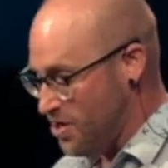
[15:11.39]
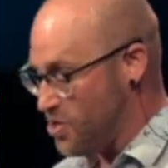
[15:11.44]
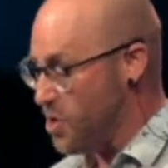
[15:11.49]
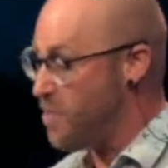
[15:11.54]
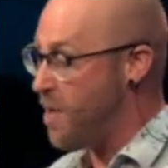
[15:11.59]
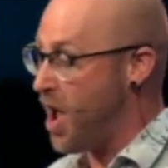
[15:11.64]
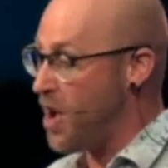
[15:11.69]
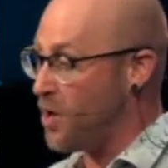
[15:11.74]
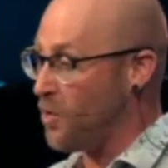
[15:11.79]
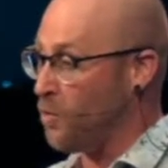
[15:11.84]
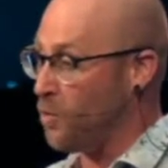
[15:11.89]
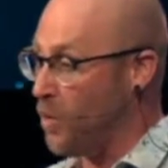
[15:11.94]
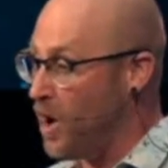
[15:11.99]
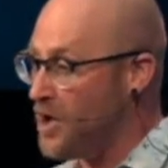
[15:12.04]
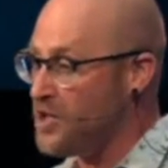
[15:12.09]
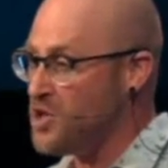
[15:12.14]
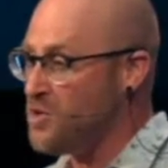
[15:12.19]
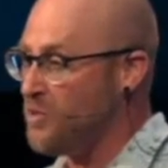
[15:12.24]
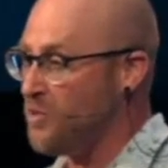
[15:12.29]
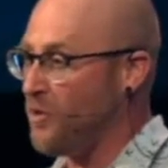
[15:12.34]
no matter
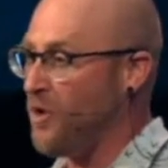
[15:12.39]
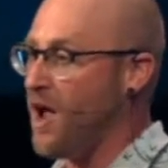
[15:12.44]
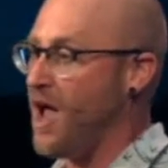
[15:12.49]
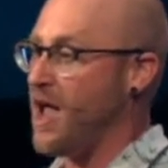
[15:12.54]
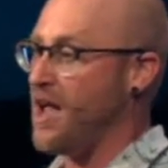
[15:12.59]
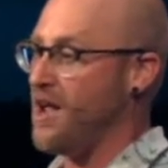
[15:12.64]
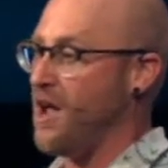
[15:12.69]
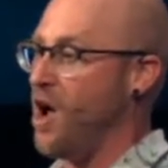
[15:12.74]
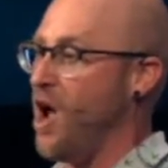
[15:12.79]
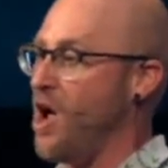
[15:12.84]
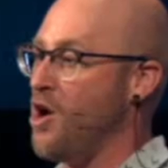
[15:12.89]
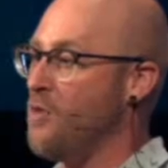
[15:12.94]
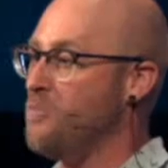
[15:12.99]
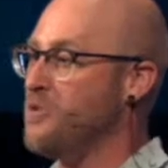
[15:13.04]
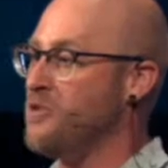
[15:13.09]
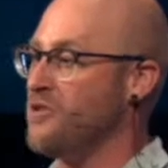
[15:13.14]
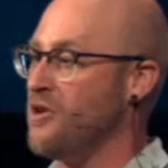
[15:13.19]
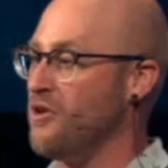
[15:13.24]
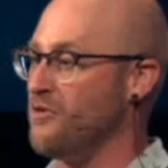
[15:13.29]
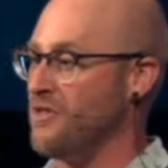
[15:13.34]
what you pray, I
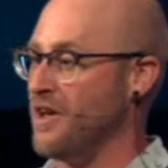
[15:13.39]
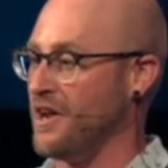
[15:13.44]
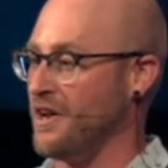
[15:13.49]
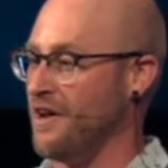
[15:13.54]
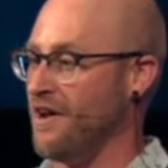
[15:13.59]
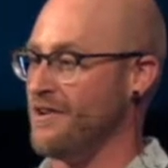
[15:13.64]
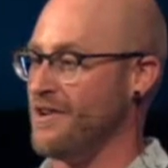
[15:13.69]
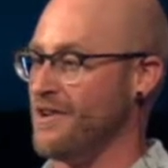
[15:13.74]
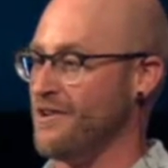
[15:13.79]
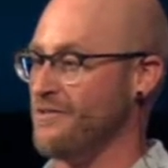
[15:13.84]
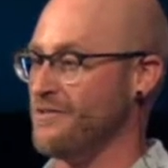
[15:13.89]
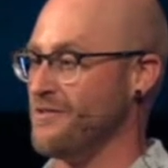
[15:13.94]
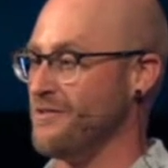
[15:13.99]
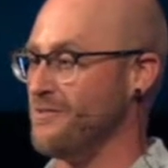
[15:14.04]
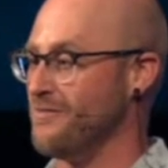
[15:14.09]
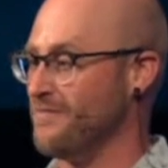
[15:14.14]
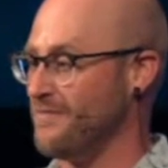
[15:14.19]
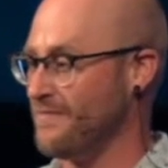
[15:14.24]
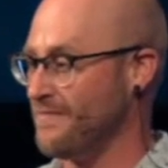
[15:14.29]
hope you know that God hears you.